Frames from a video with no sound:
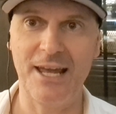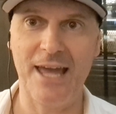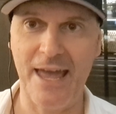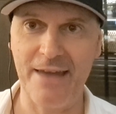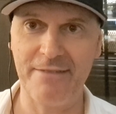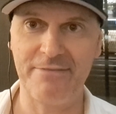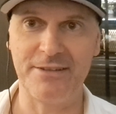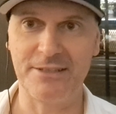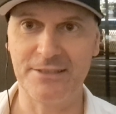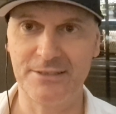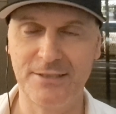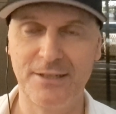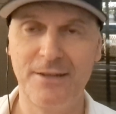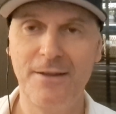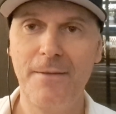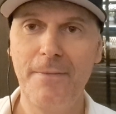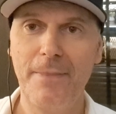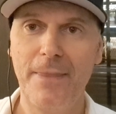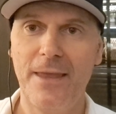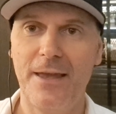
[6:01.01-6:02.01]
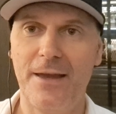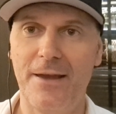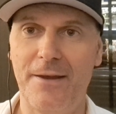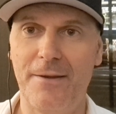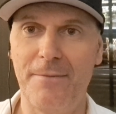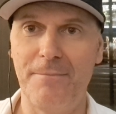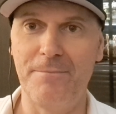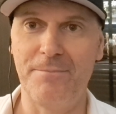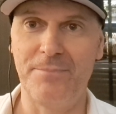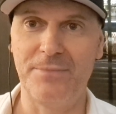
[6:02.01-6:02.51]
have it
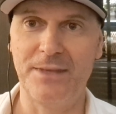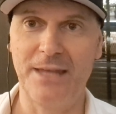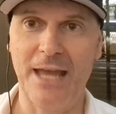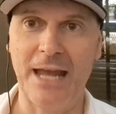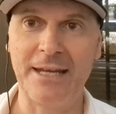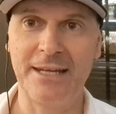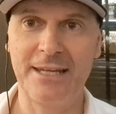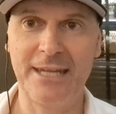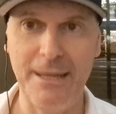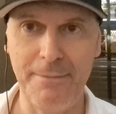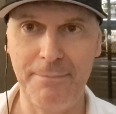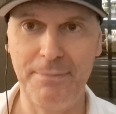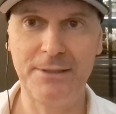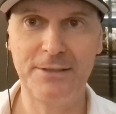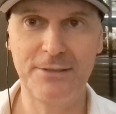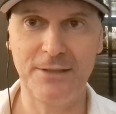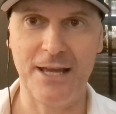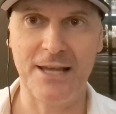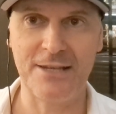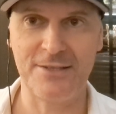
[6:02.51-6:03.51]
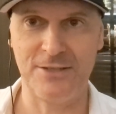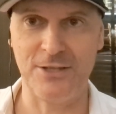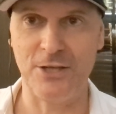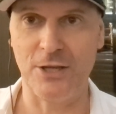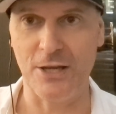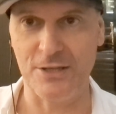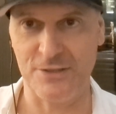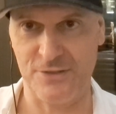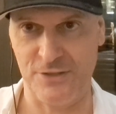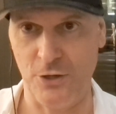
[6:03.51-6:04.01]
and keep it as
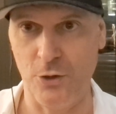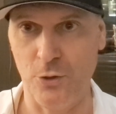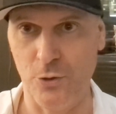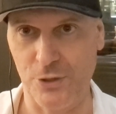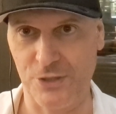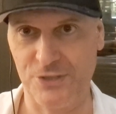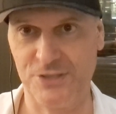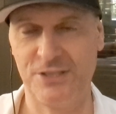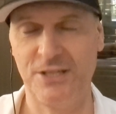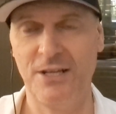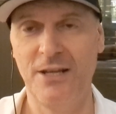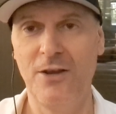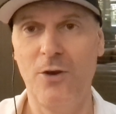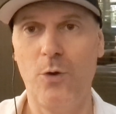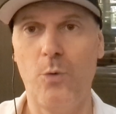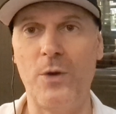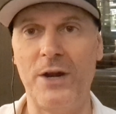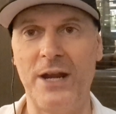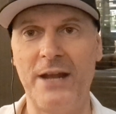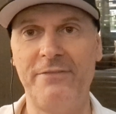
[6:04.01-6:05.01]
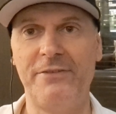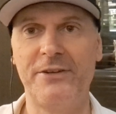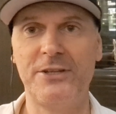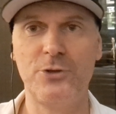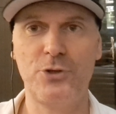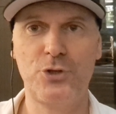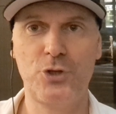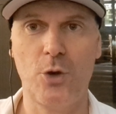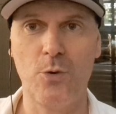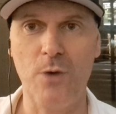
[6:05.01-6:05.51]
yours whenever
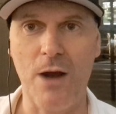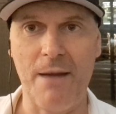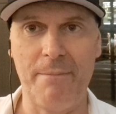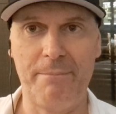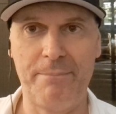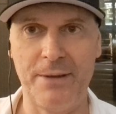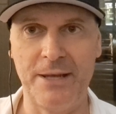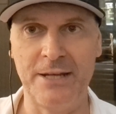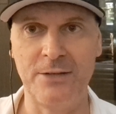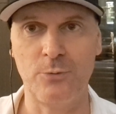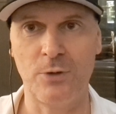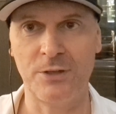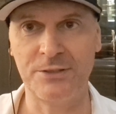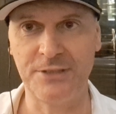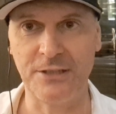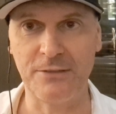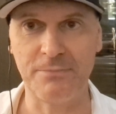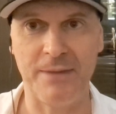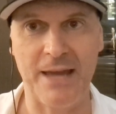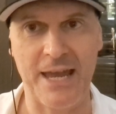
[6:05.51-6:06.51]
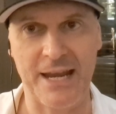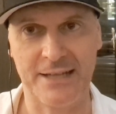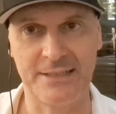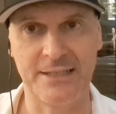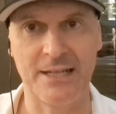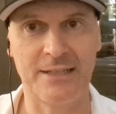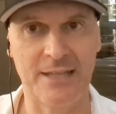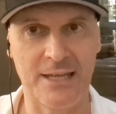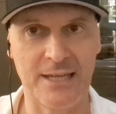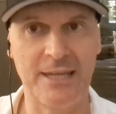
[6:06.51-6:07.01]
you show up and want it back,
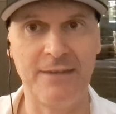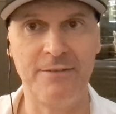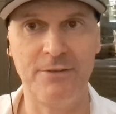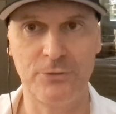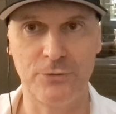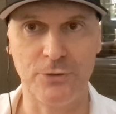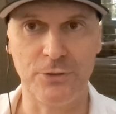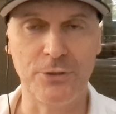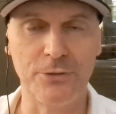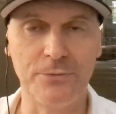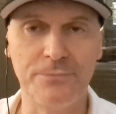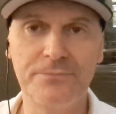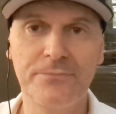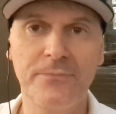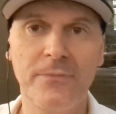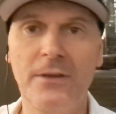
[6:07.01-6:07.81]
that they give it to you.